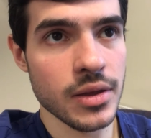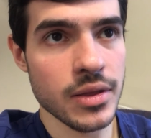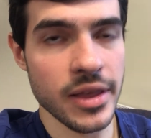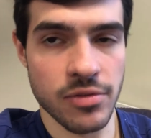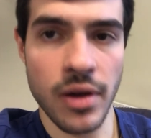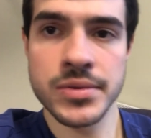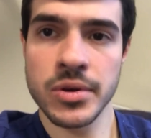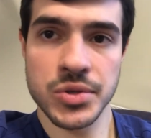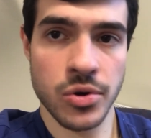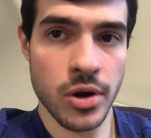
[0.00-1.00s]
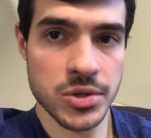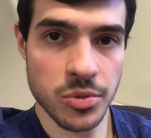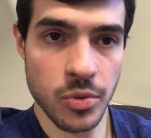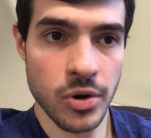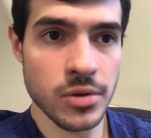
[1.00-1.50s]
like 5 stars across the
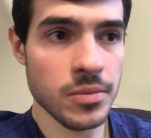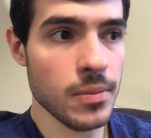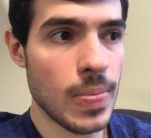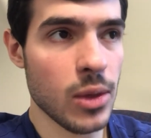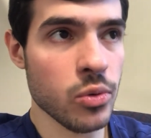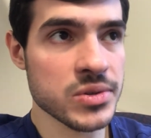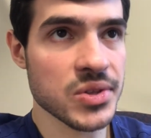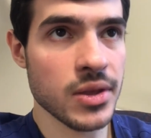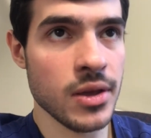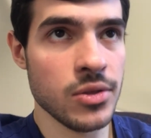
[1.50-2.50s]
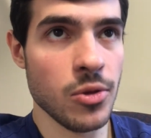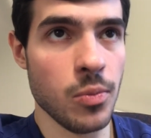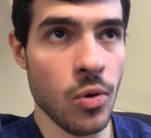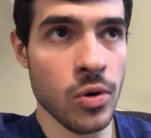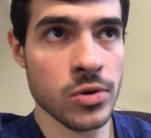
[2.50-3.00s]
board was the
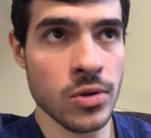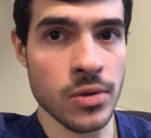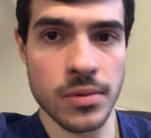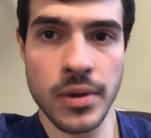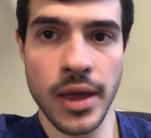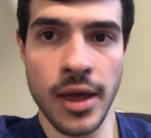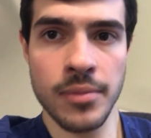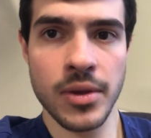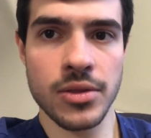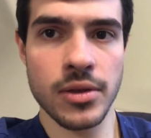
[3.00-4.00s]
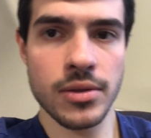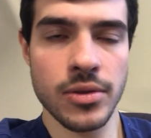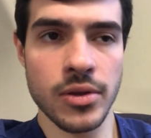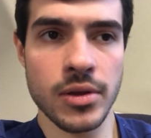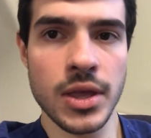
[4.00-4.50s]
Portal game, like
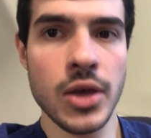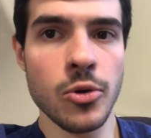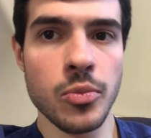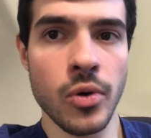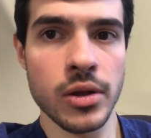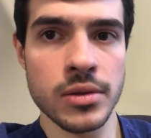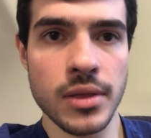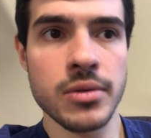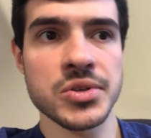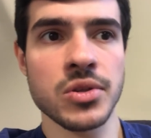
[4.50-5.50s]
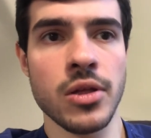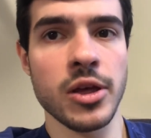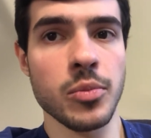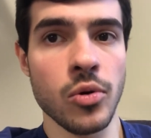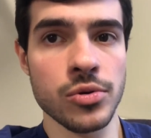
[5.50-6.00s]
the Cube one. That was a lot
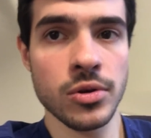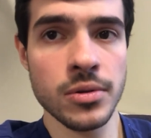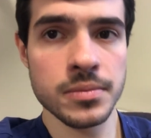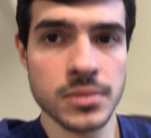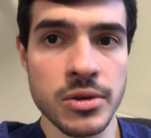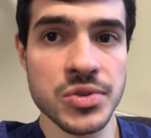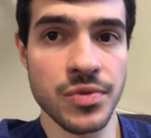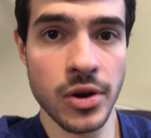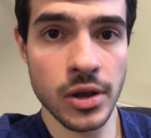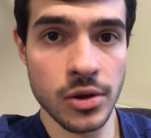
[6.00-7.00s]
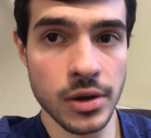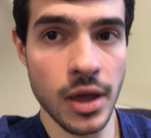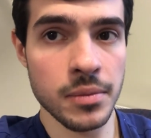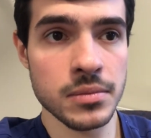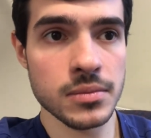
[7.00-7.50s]
like Portal. That was a very good
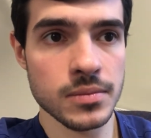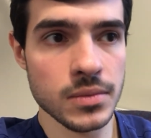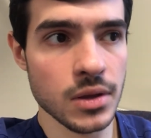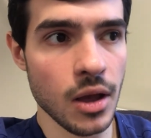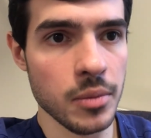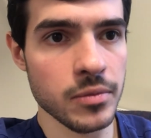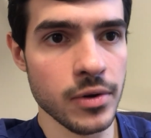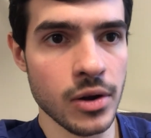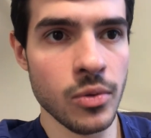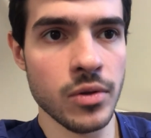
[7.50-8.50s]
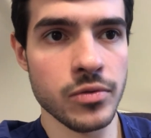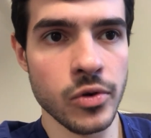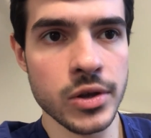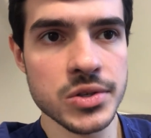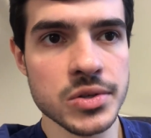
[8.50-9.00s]
game, very well
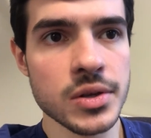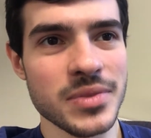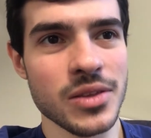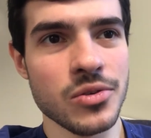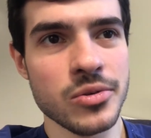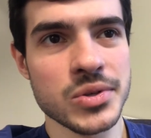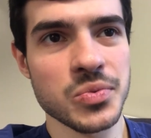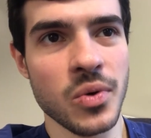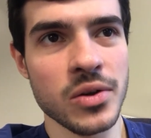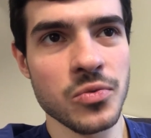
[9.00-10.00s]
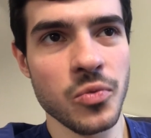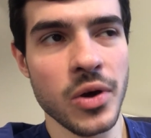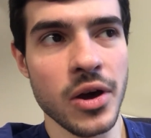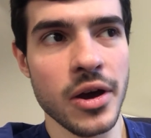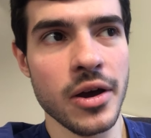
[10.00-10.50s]
voiced. Then there was one
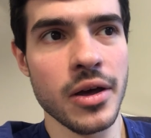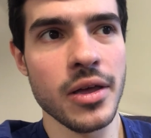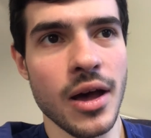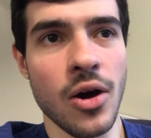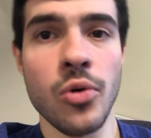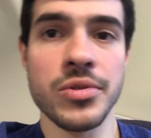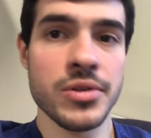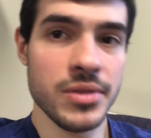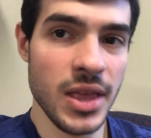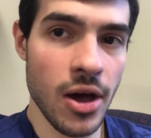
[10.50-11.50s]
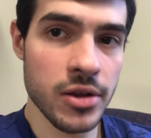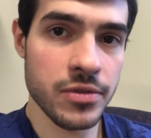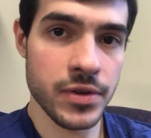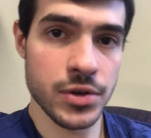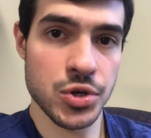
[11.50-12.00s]
where the
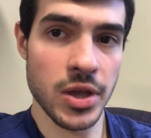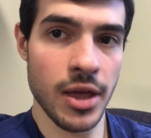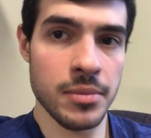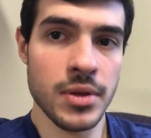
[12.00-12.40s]
Unfinished game.